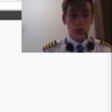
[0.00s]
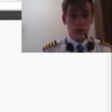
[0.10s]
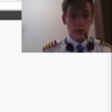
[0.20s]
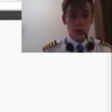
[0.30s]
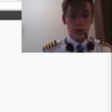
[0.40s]

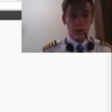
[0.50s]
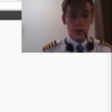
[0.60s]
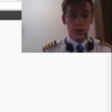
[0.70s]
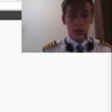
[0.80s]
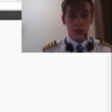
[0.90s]
avoid
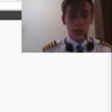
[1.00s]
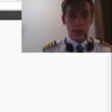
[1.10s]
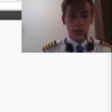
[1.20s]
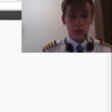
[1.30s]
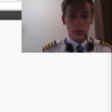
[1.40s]
frequency
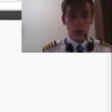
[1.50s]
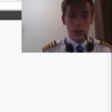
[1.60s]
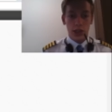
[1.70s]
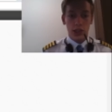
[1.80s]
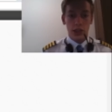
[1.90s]
congestion when
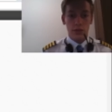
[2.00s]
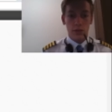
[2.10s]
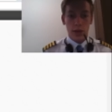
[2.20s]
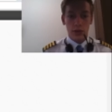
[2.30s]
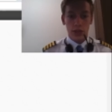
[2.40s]
changing
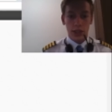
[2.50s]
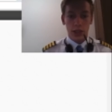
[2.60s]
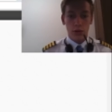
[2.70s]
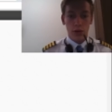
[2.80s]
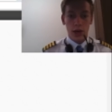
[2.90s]
from
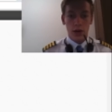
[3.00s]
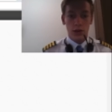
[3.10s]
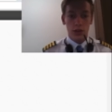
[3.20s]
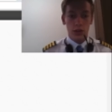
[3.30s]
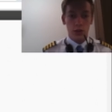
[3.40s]
Helsinki
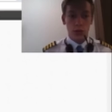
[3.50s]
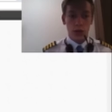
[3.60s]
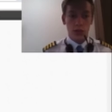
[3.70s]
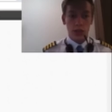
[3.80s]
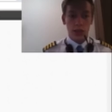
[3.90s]
radar to
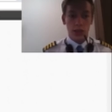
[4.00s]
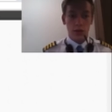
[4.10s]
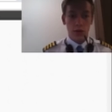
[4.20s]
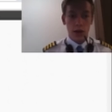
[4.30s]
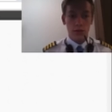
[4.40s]
Helsinki
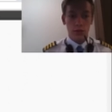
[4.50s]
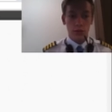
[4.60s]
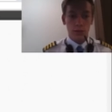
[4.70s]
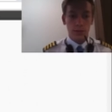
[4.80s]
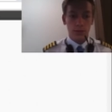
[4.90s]
arrival,